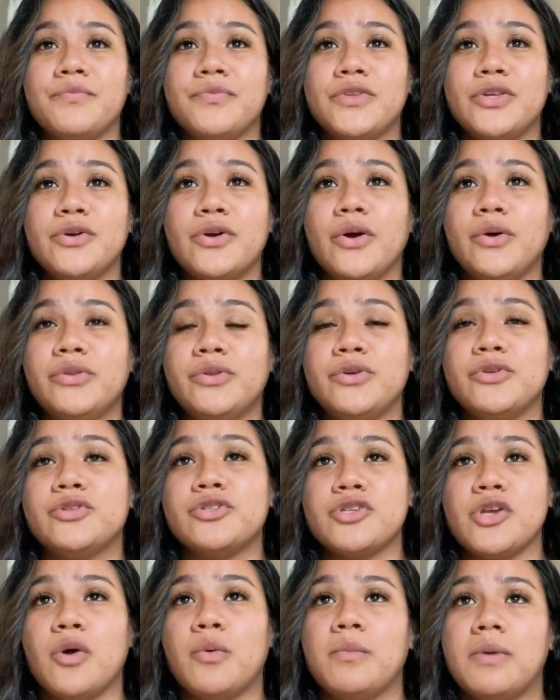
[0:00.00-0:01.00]
You go through
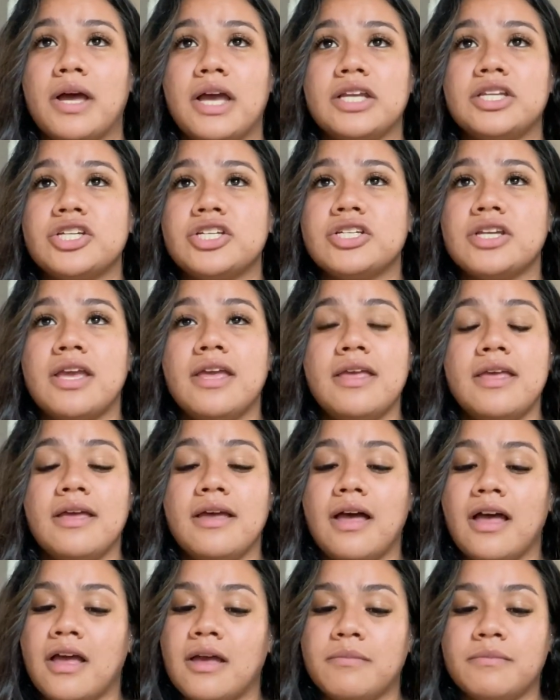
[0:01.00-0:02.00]
so much
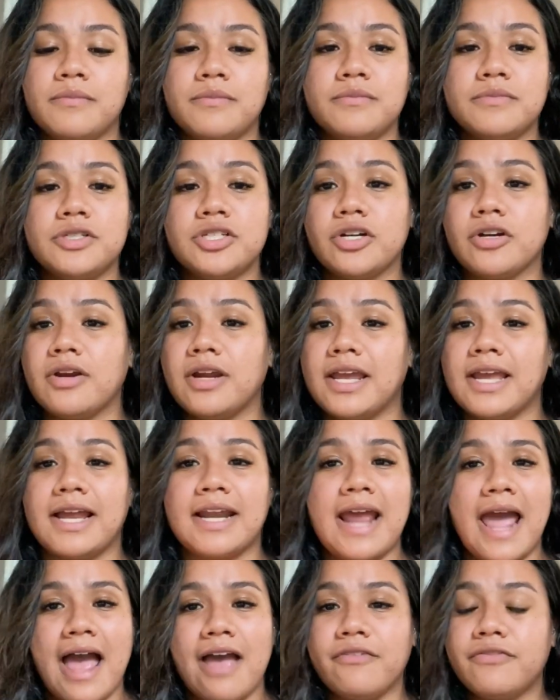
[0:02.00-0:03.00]
during and
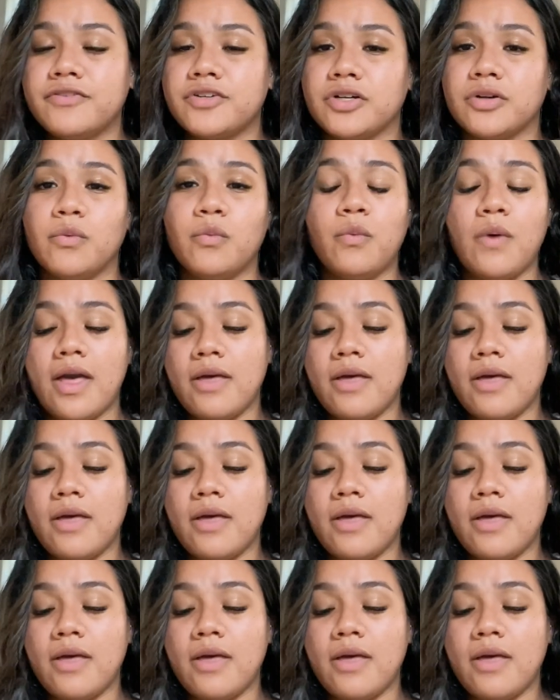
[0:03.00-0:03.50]
after.